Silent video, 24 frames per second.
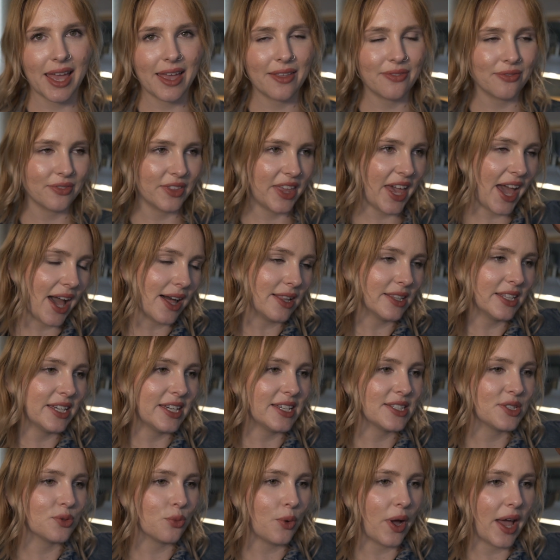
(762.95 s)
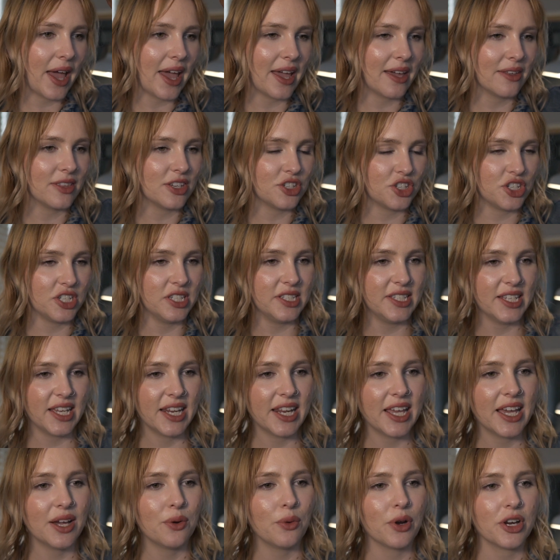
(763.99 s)
And Kelly's way that she
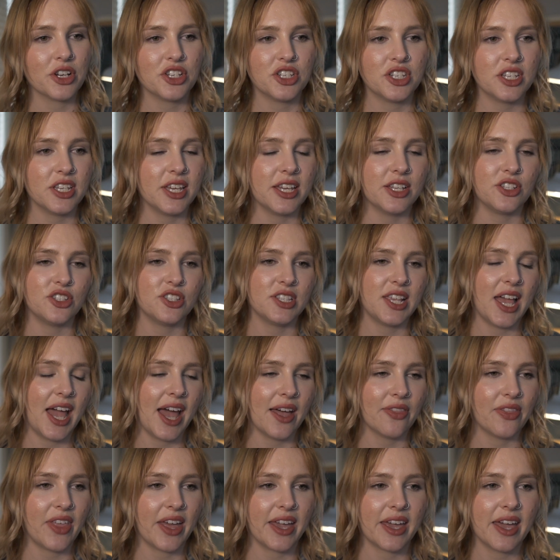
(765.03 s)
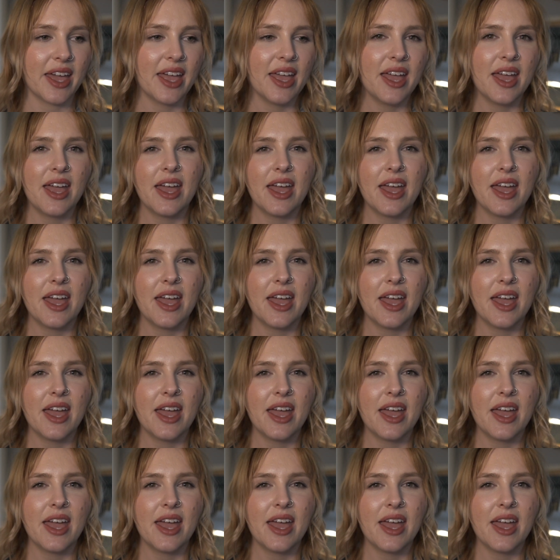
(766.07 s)
did it, where she just had like,